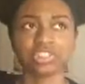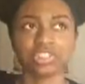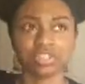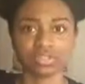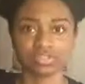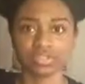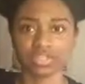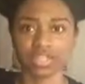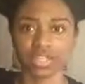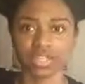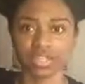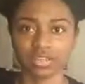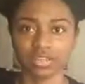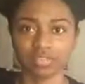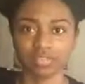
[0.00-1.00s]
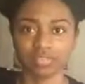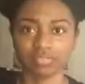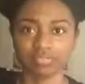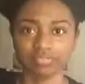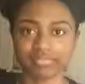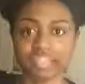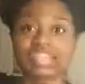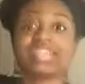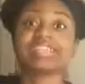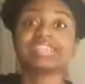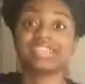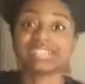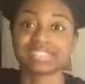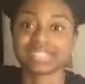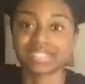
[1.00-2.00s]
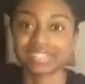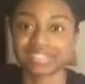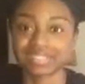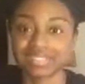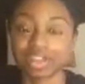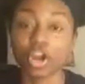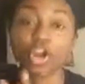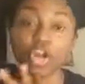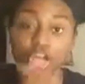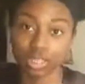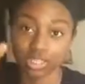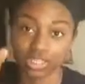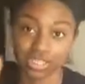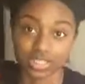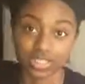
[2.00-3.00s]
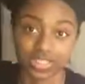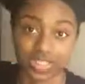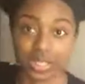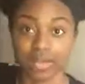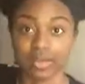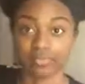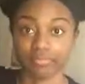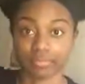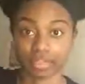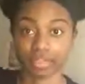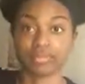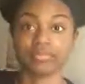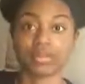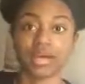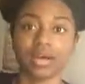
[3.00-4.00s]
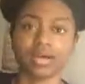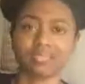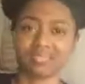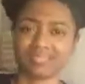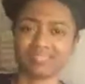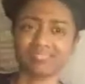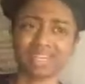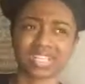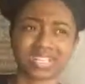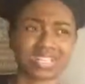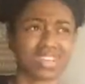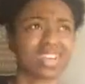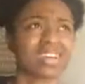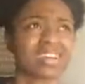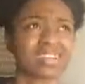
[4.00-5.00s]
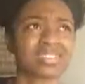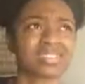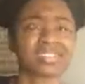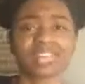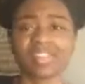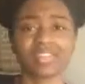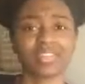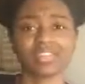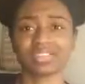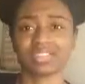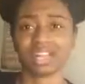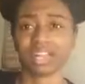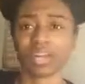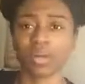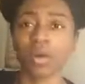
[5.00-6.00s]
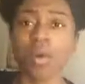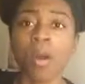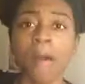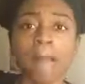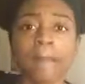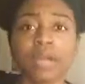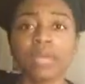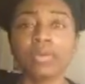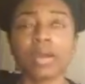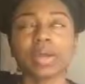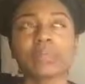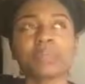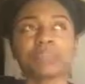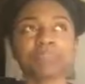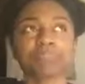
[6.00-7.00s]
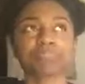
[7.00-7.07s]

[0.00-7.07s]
you know what I'm saying, cousins, her cousins, which is my second cousins, I think that's how they go. But anyway,